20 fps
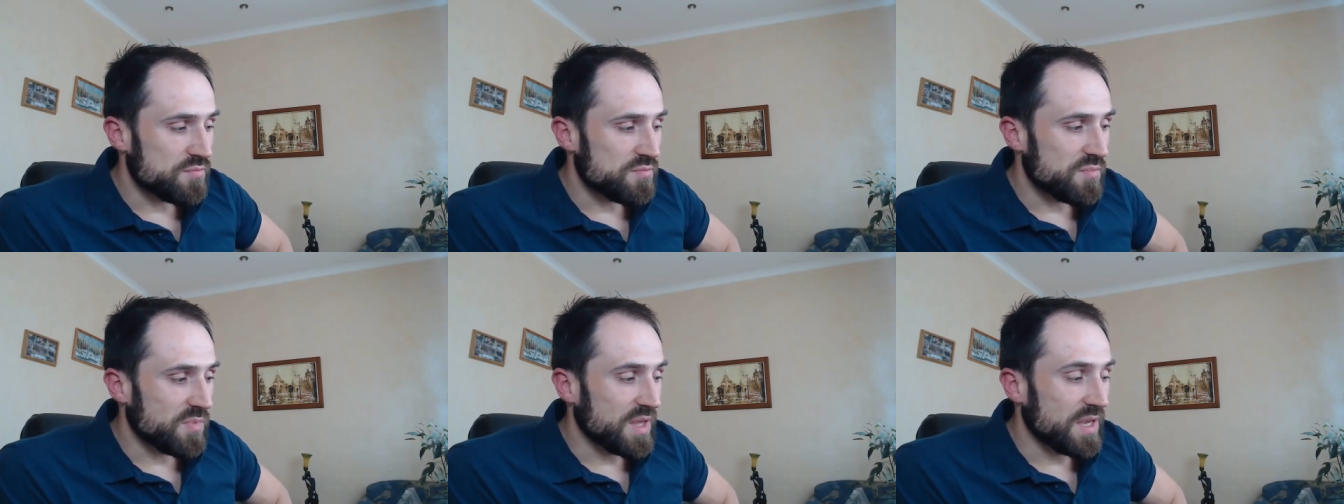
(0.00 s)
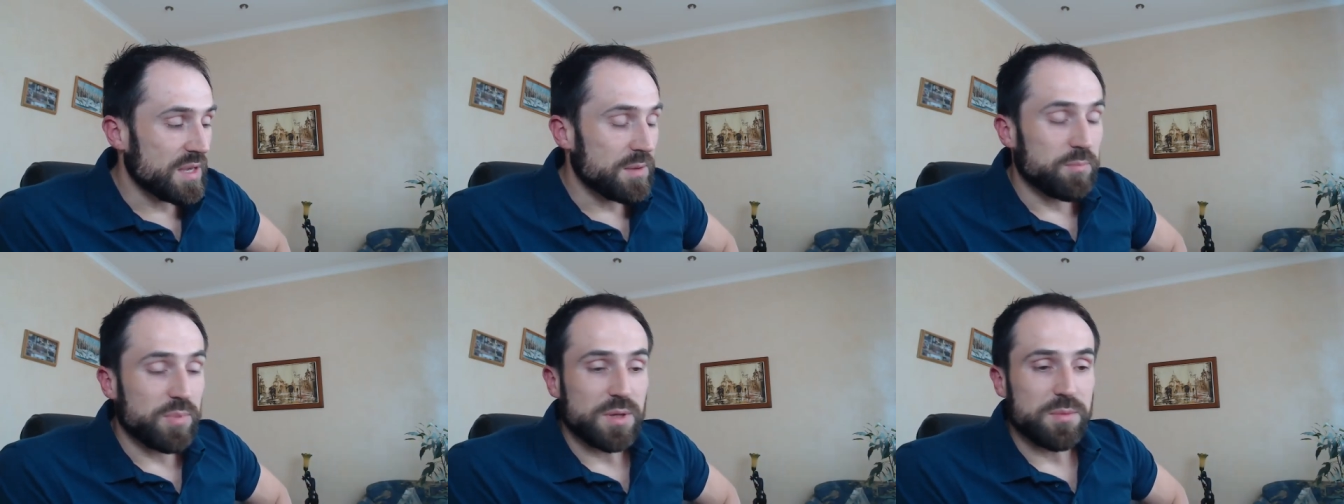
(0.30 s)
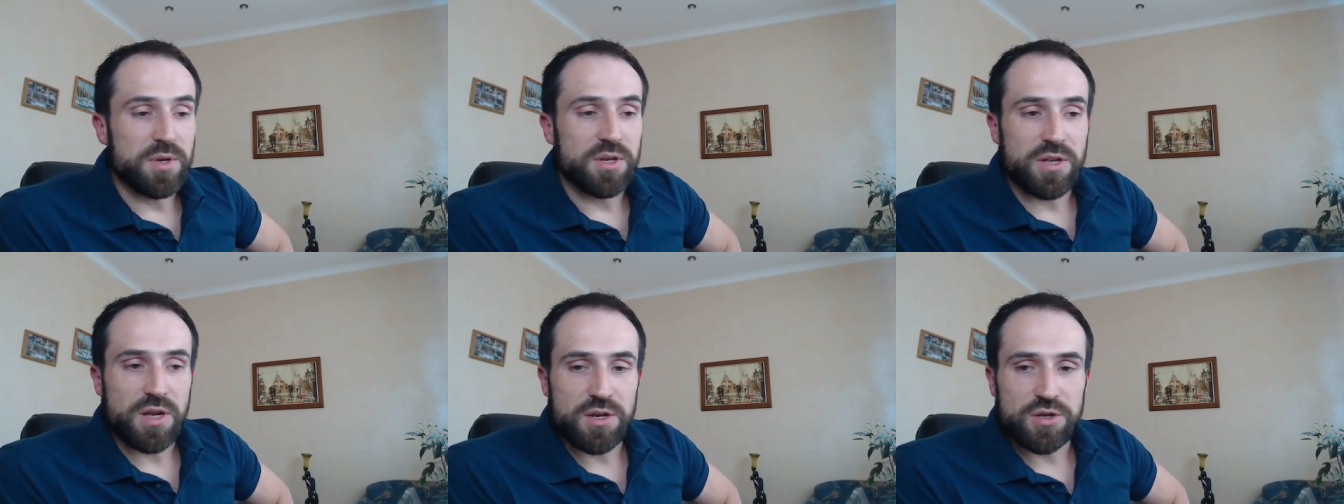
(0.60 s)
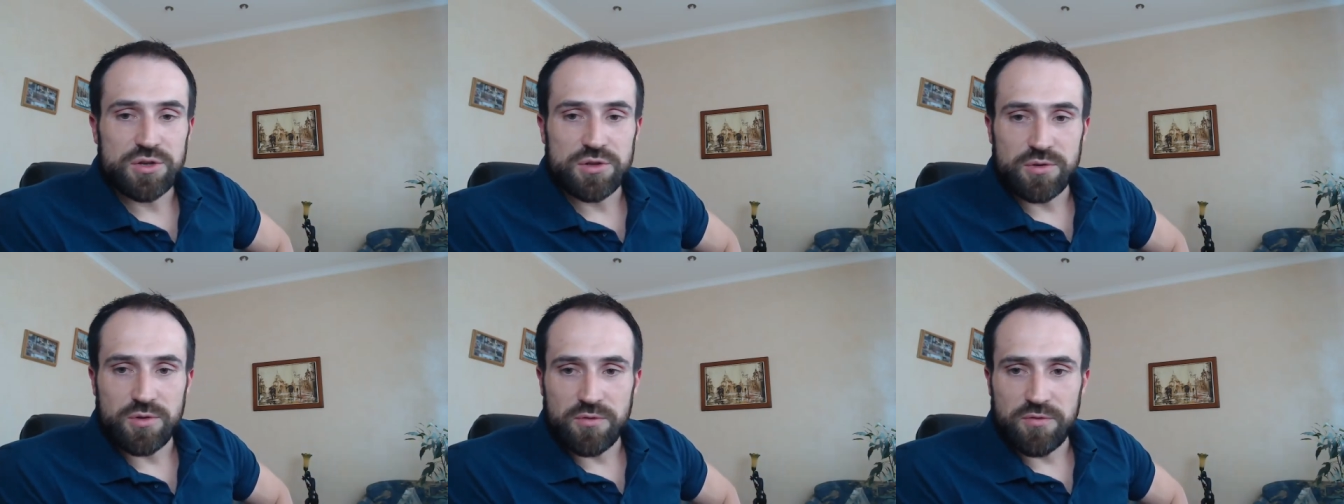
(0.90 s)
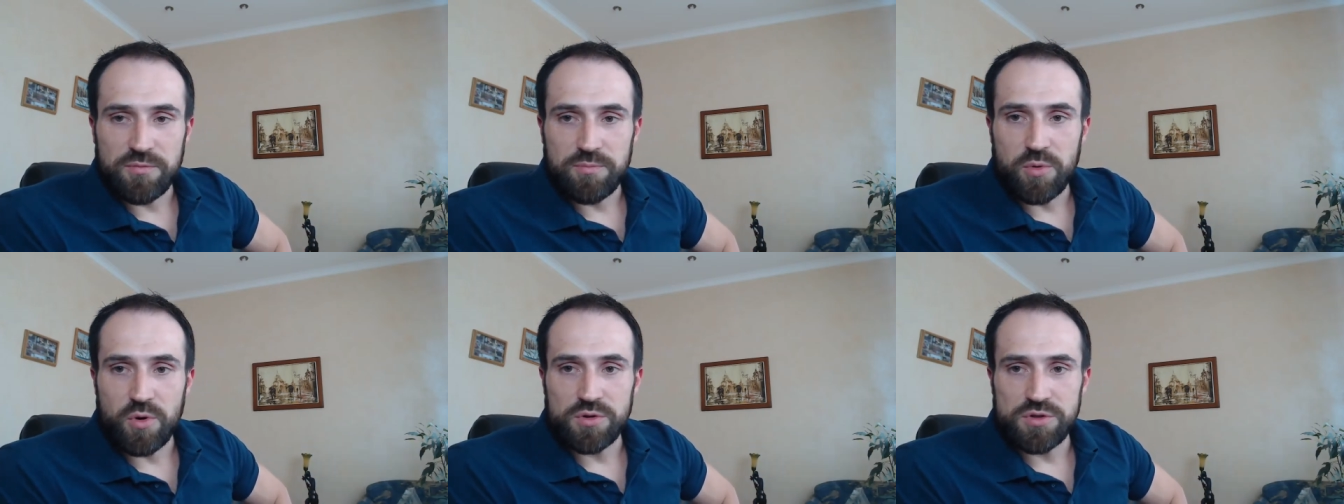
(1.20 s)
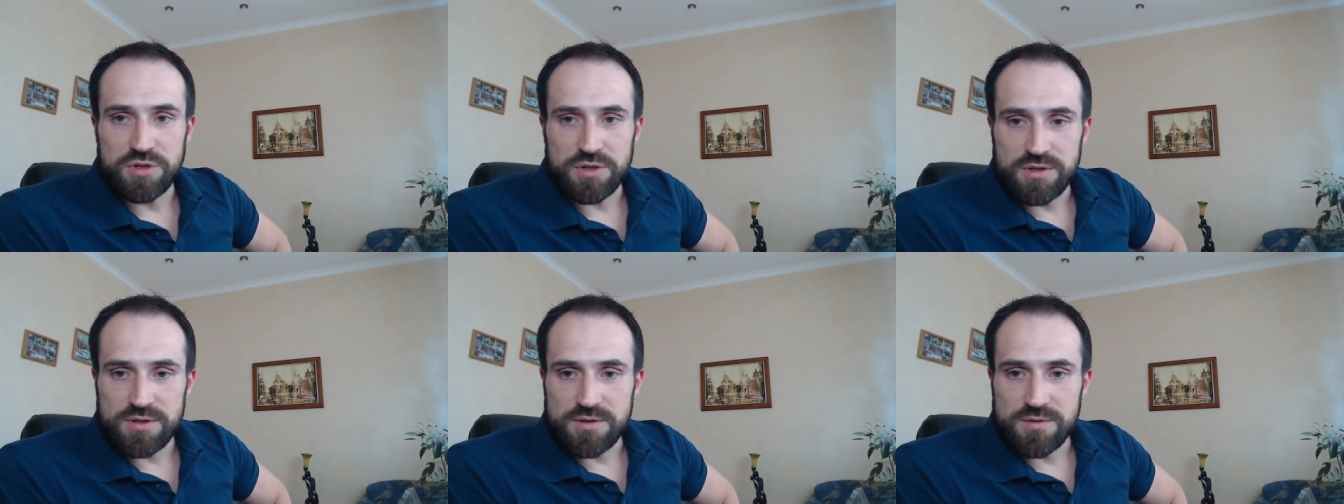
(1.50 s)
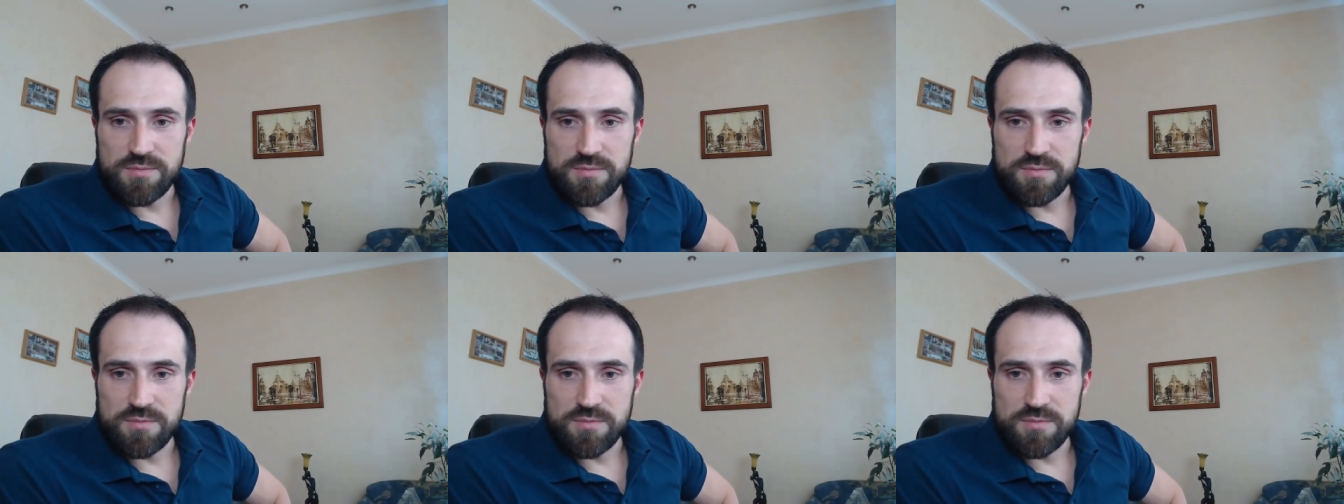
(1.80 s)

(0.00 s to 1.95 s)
the implementation of projects